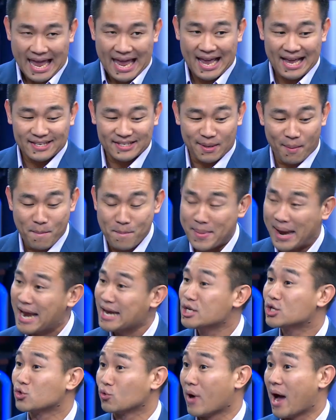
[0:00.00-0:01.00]
is the
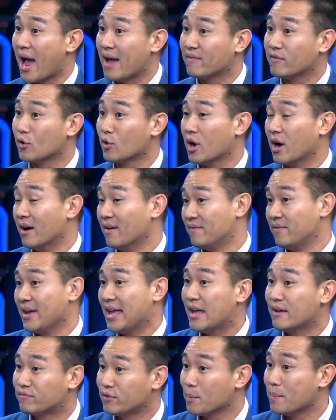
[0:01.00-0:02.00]
main driver of
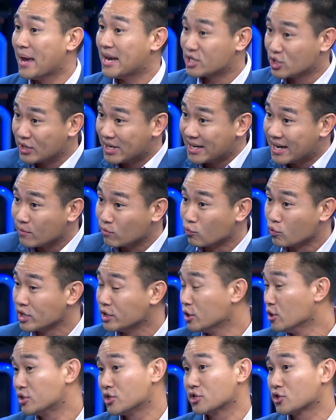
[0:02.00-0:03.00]
inflammation and it
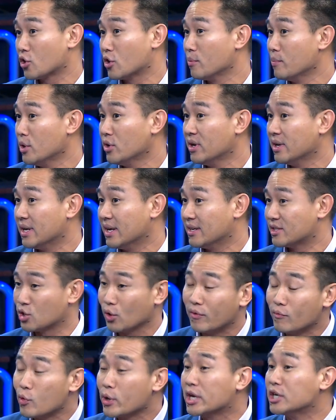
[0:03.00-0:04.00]
reduces our immunity. So
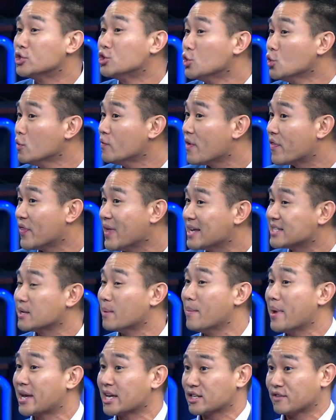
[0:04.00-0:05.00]
if we could do the things that
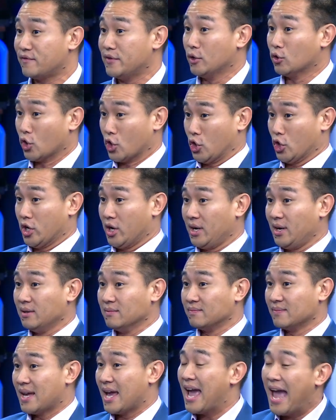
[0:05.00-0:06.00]
make us feel good
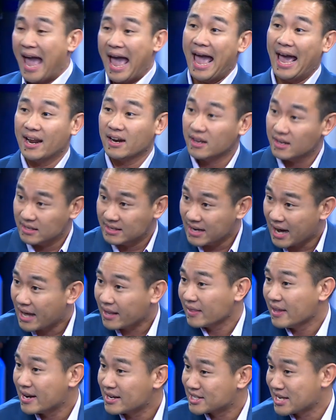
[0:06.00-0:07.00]
and
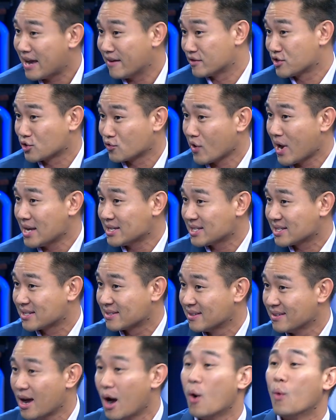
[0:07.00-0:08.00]
not let us have stress,
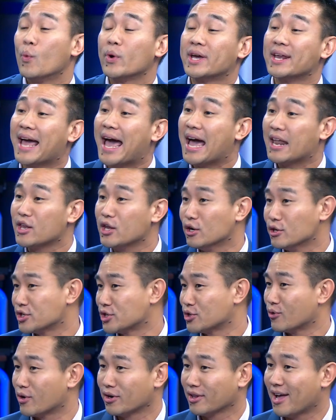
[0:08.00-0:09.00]
we can add years
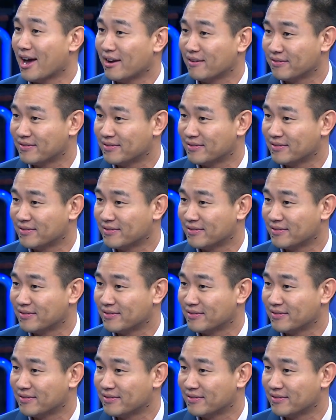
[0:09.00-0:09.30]
to our life.